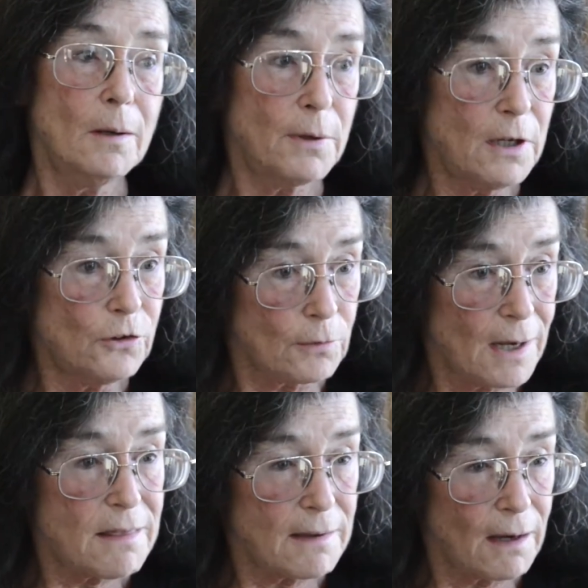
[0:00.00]
But is there
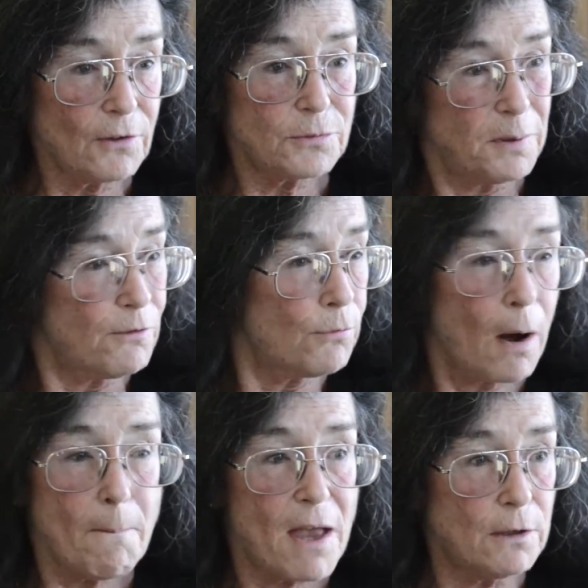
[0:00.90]
anything else before
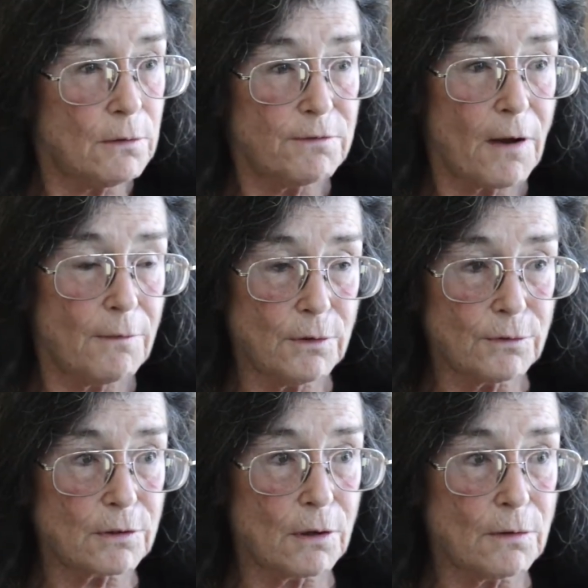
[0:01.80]
I met you 5
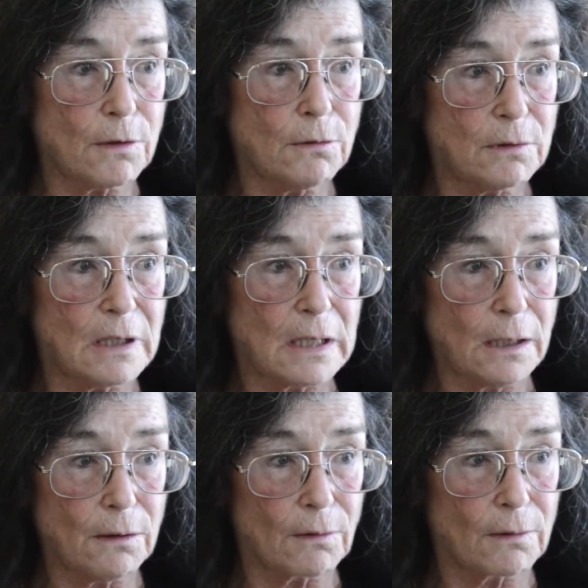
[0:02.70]
years ago that you did
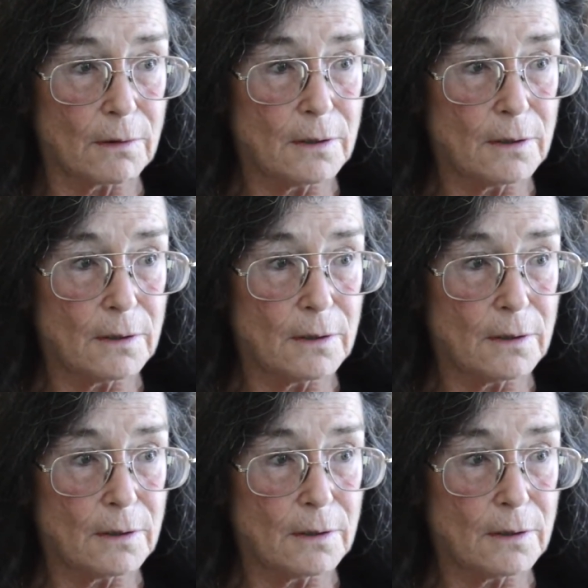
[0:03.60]
here?